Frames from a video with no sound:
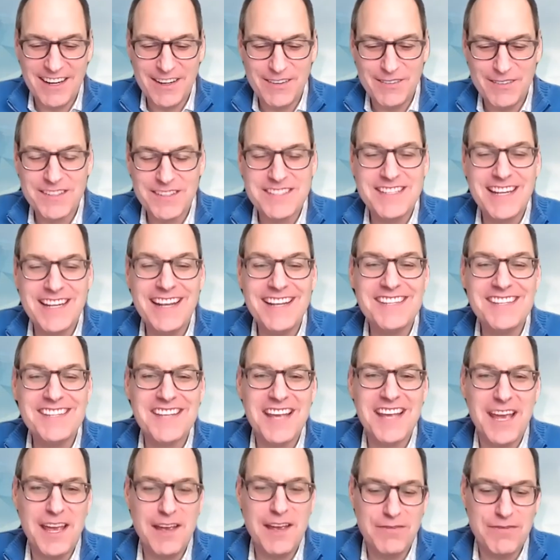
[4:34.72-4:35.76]
well, stay
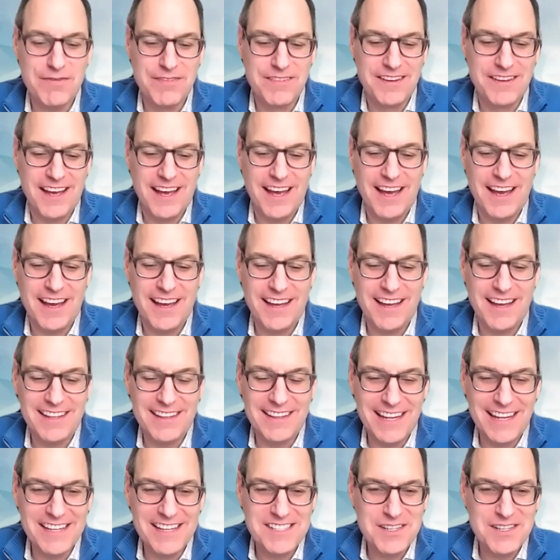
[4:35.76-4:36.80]
safe. And
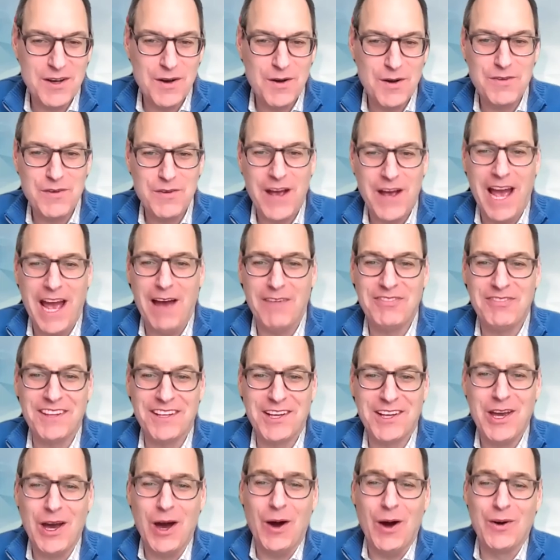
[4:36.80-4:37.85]
let us know if you have to
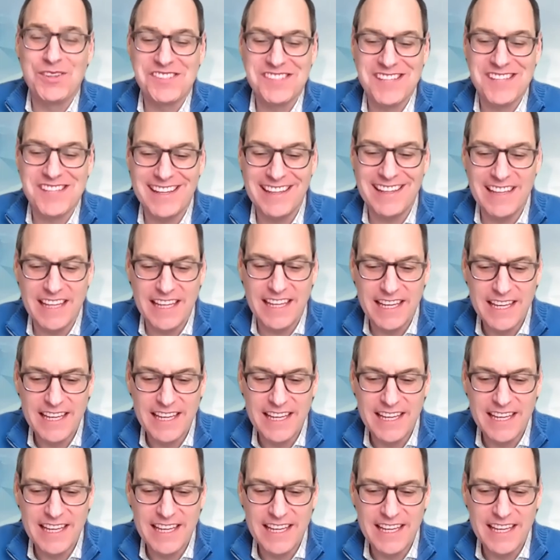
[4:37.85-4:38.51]
go suddenly.